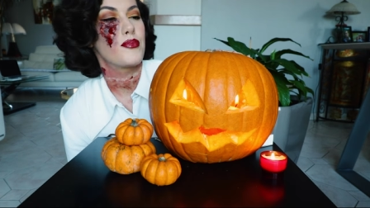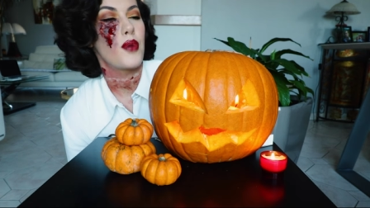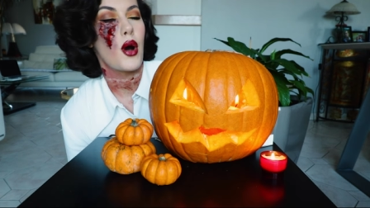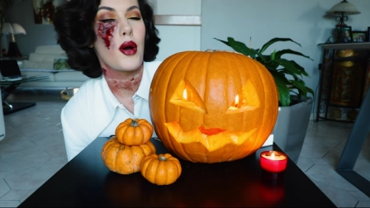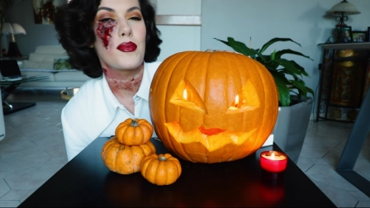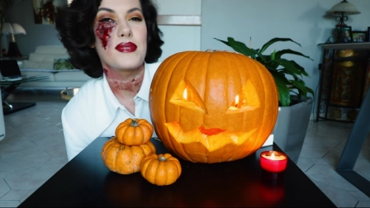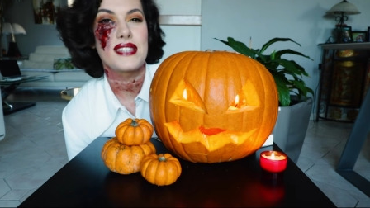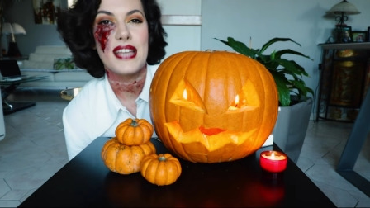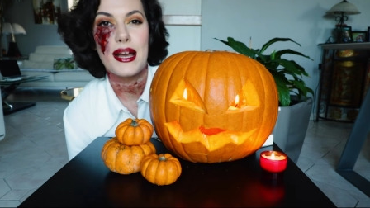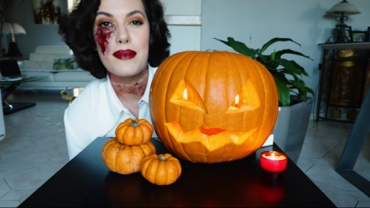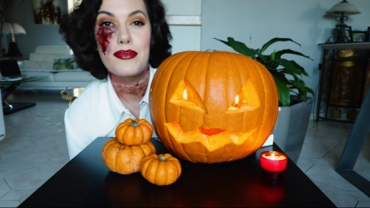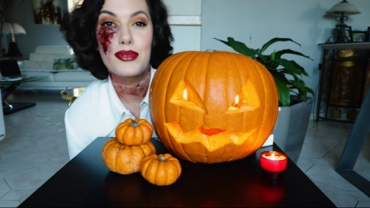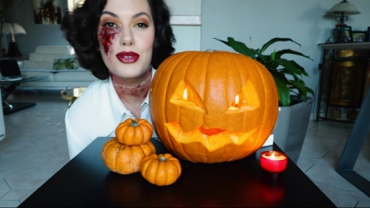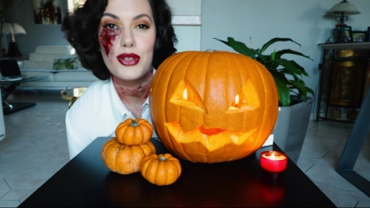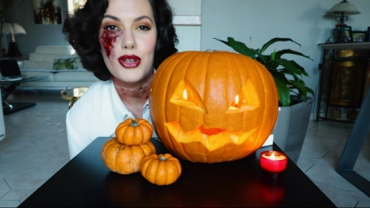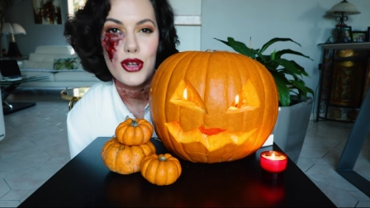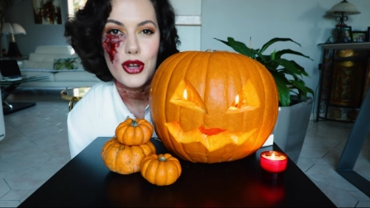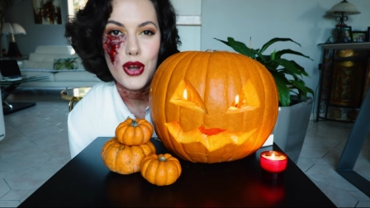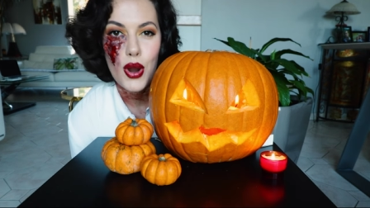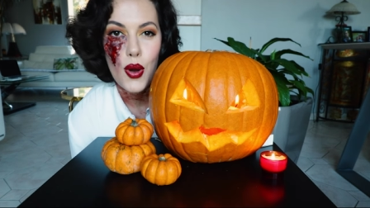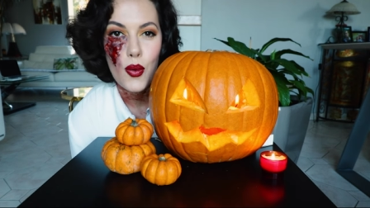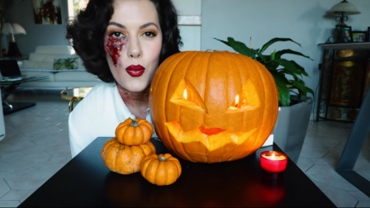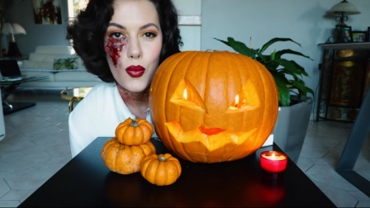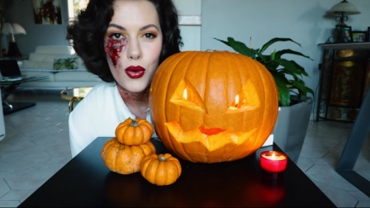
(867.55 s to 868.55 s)
Pop down
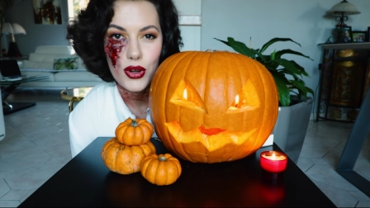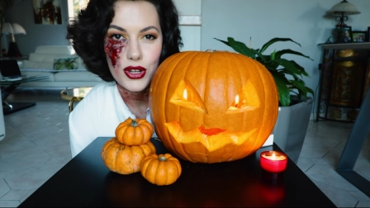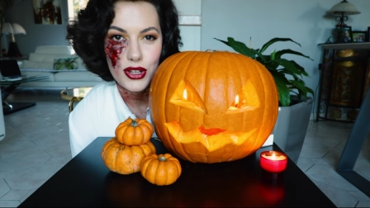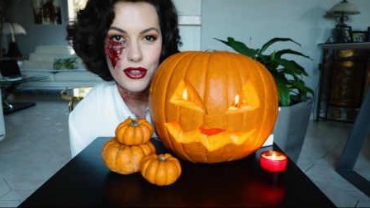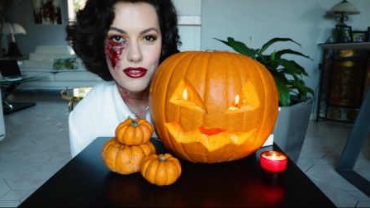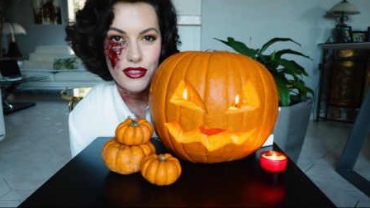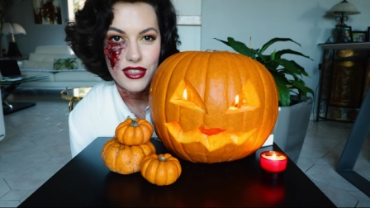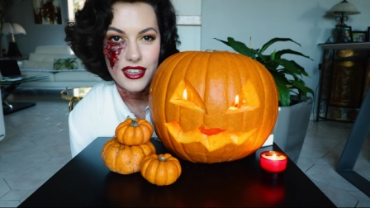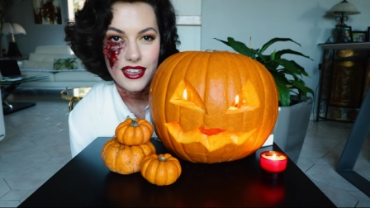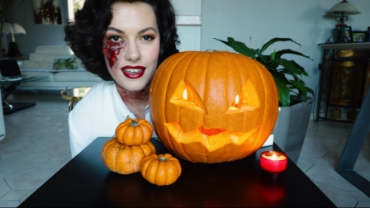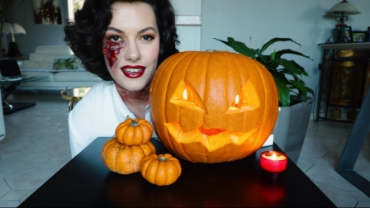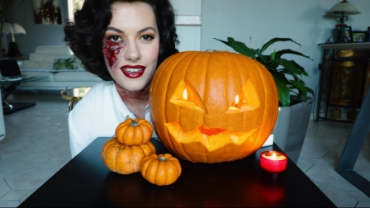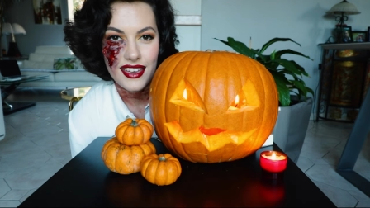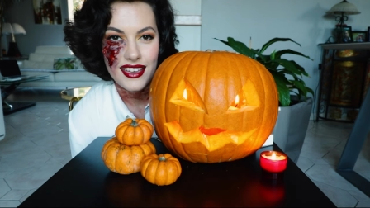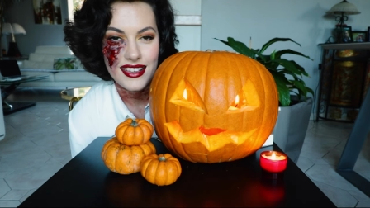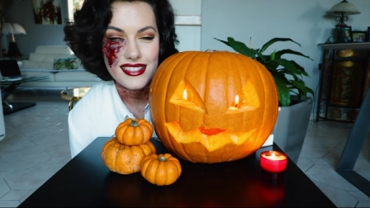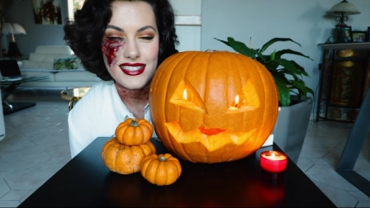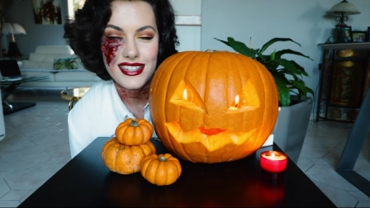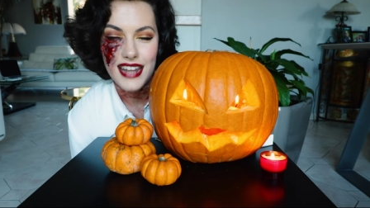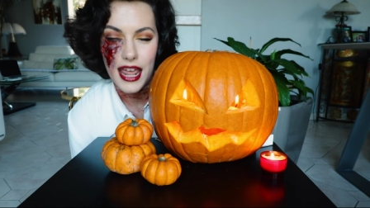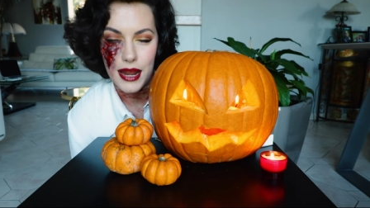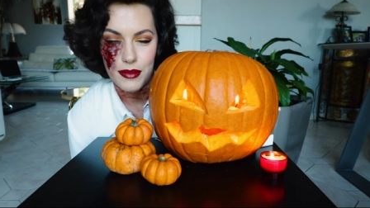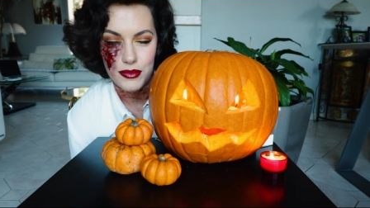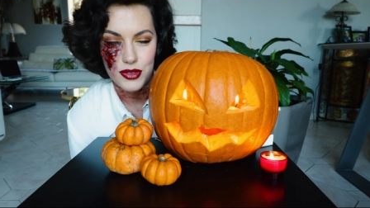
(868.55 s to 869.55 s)
below what you think
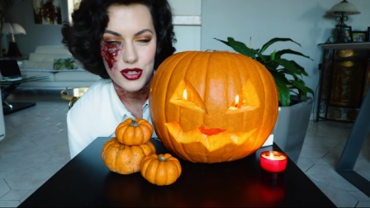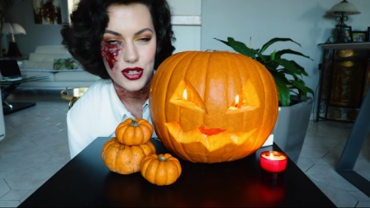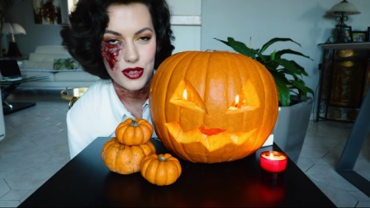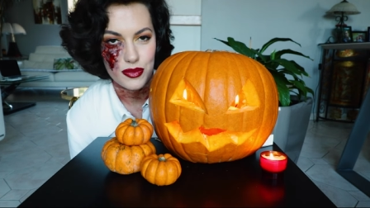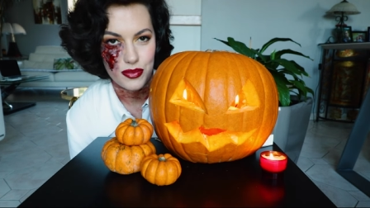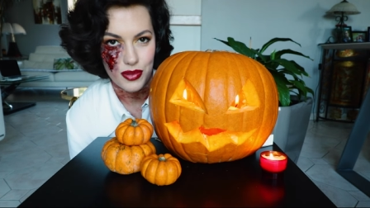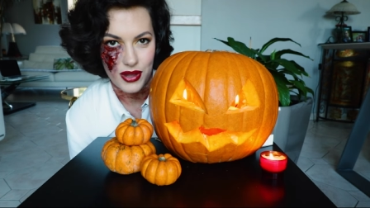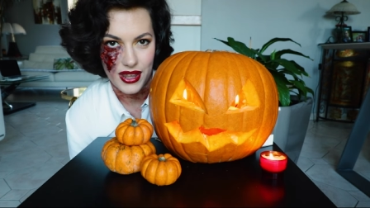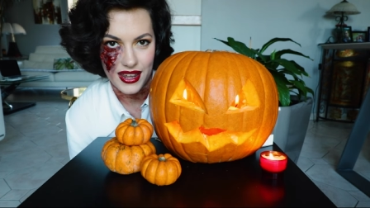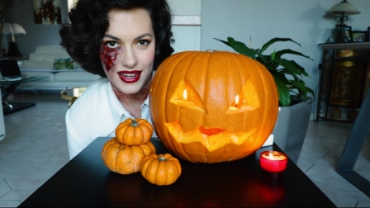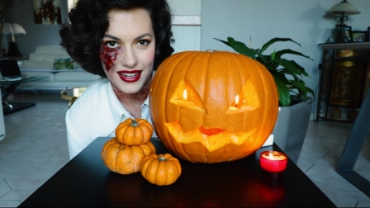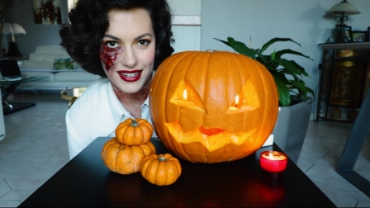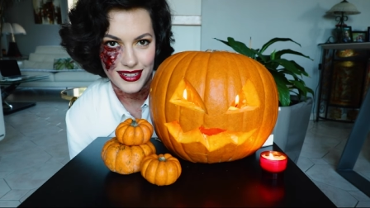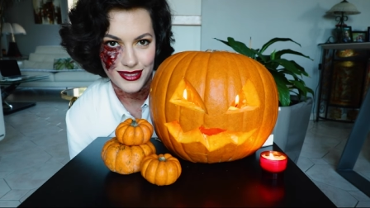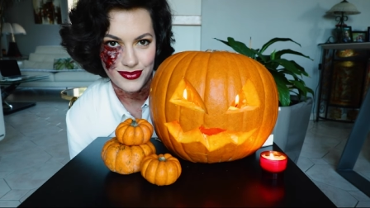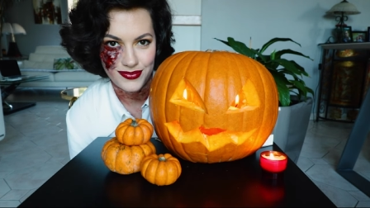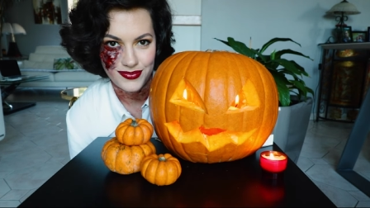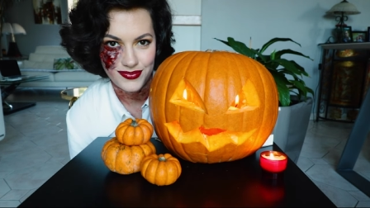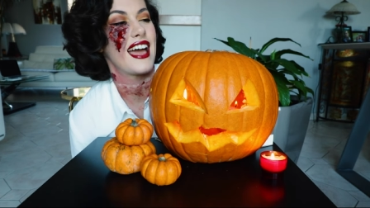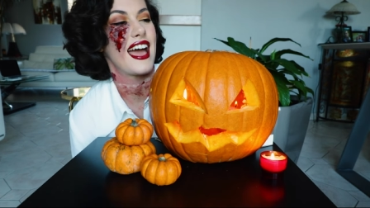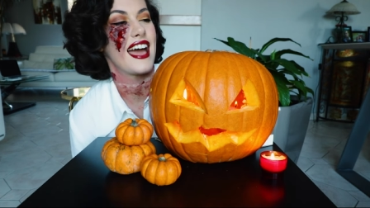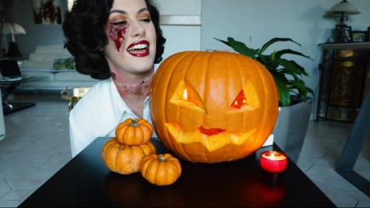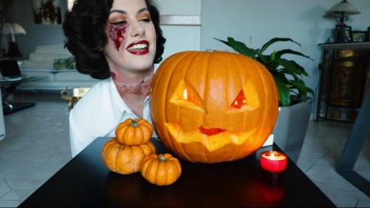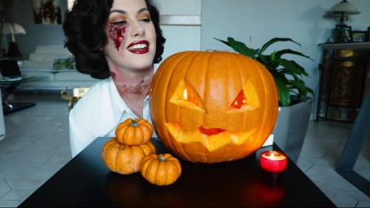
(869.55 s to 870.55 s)
his name should be
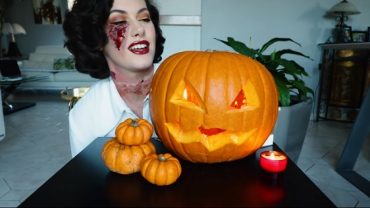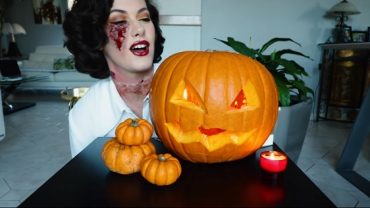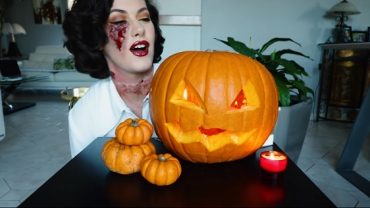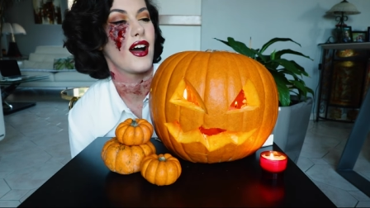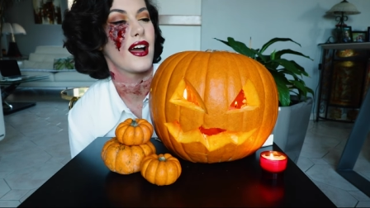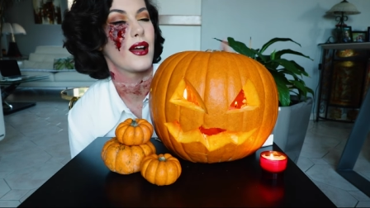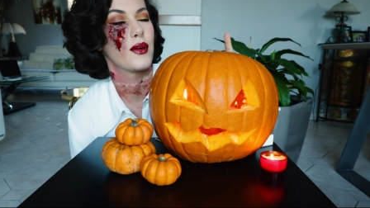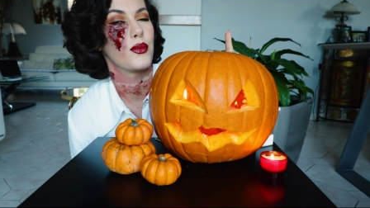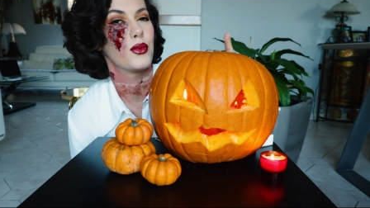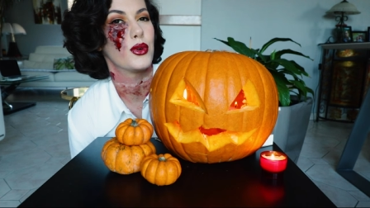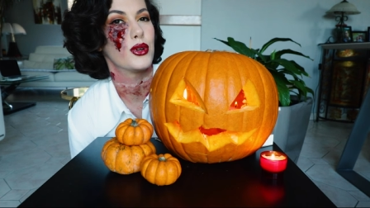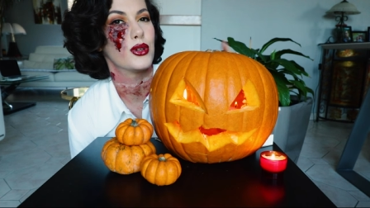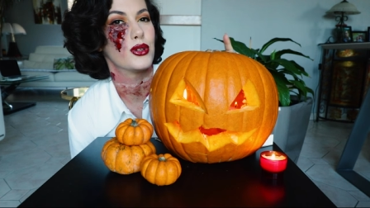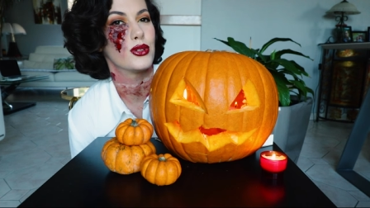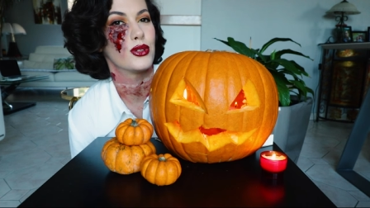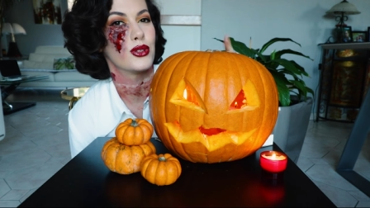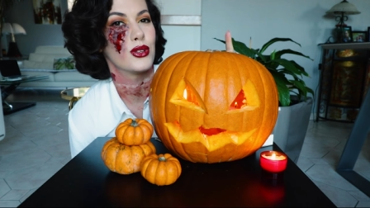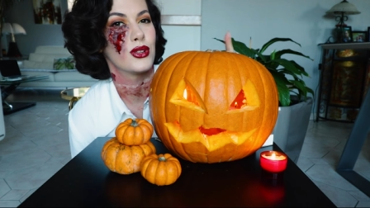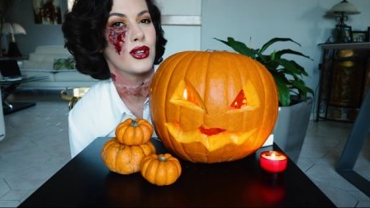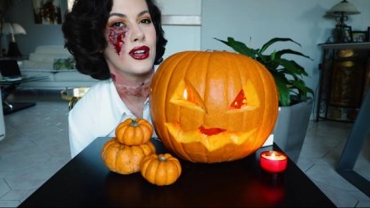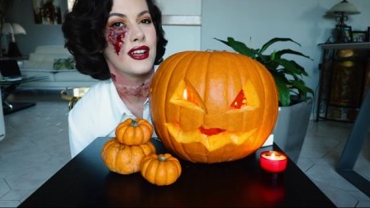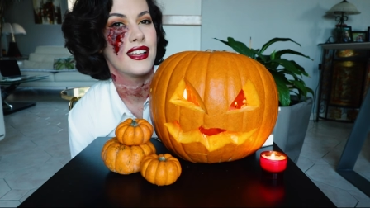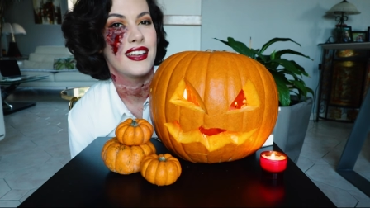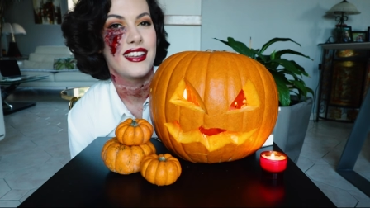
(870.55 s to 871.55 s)
and I
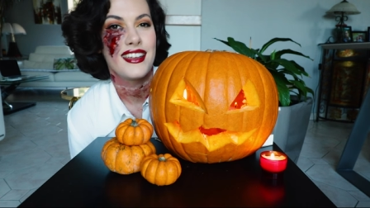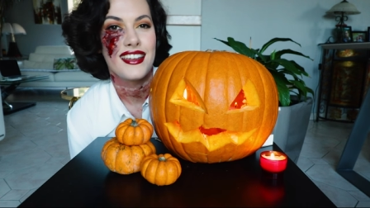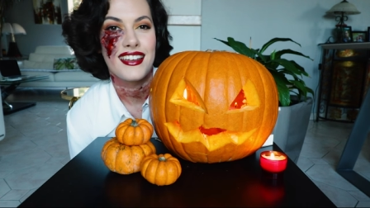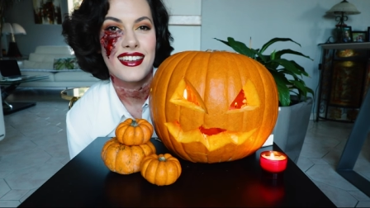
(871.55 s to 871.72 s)
will